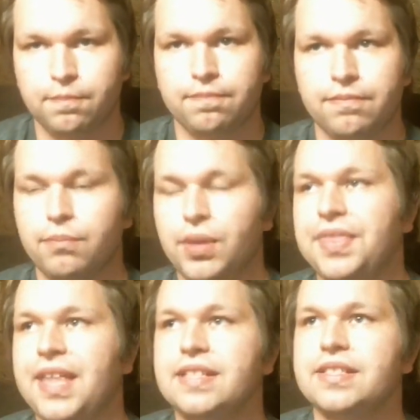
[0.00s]
But
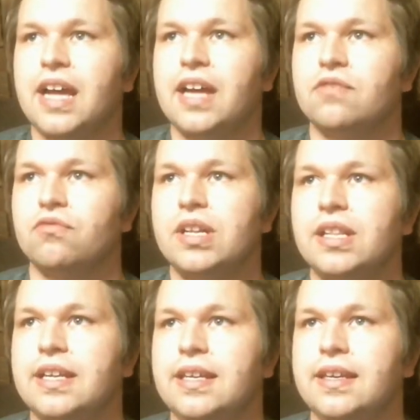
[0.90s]
that's not
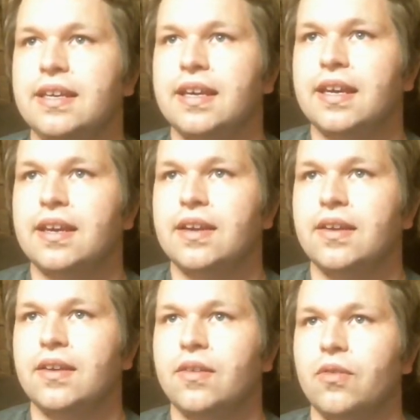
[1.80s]
really
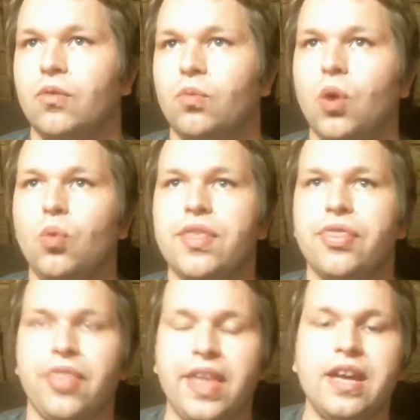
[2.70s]
what we
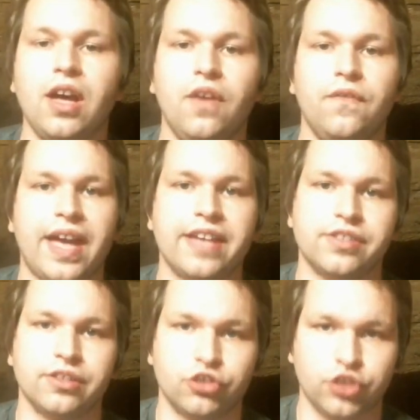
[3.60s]
think of as
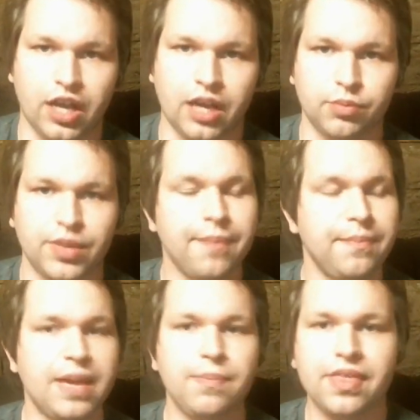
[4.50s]
their job. That
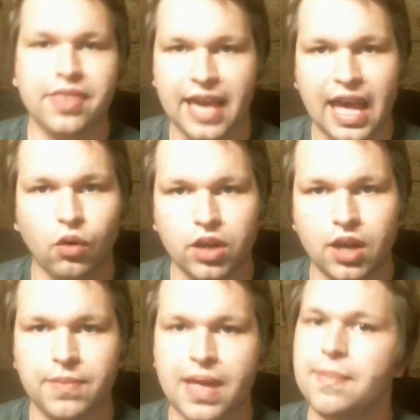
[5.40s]
may be the
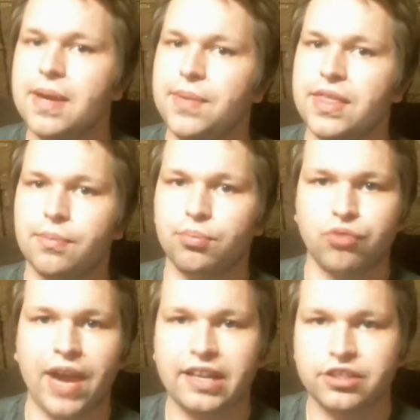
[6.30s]
outcome, that may be the
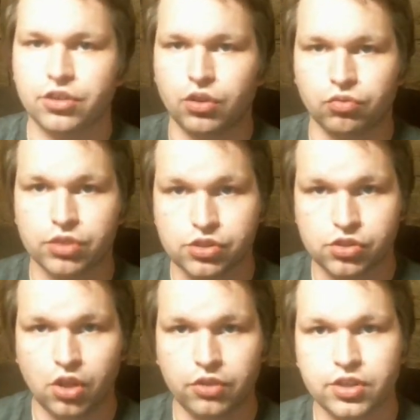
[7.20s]
practical
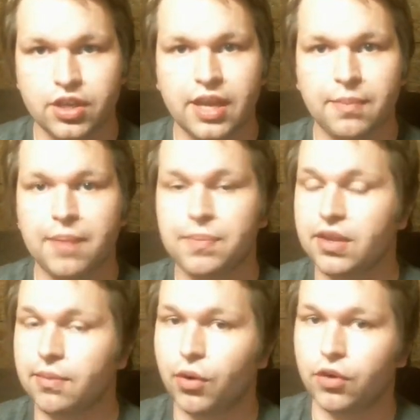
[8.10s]
result, that might be
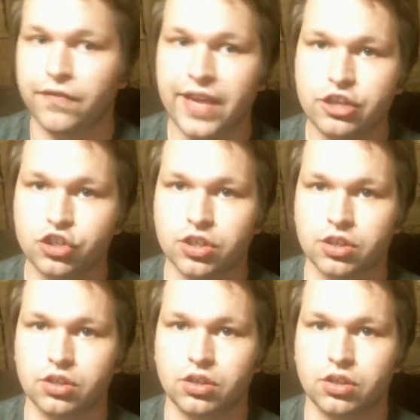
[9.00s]
their motivation.